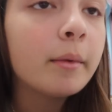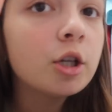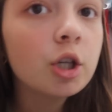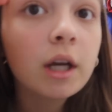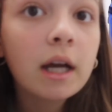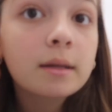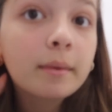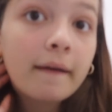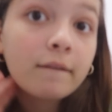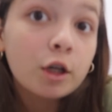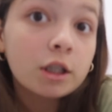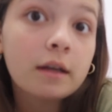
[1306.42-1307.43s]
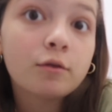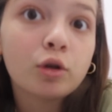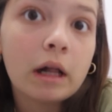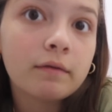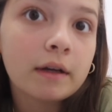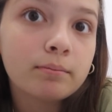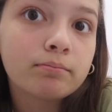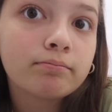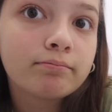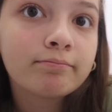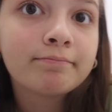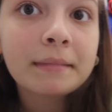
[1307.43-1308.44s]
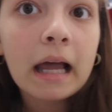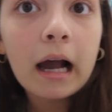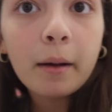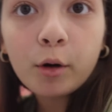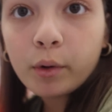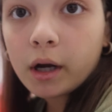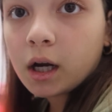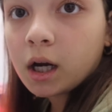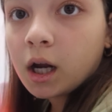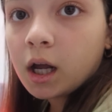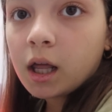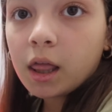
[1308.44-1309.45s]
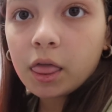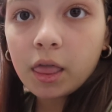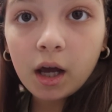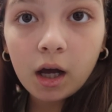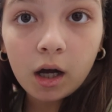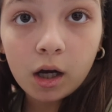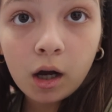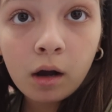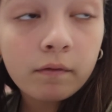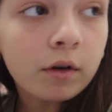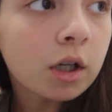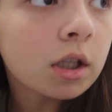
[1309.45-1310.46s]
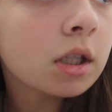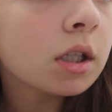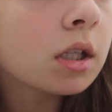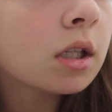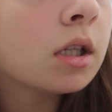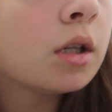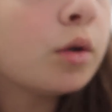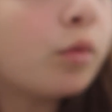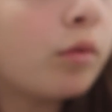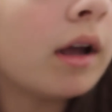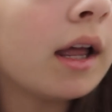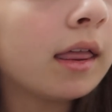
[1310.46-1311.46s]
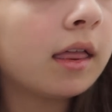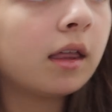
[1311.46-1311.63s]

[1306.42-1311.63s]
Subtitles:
going to show you guys my first day of school outfit. I'm going to wear the Converse with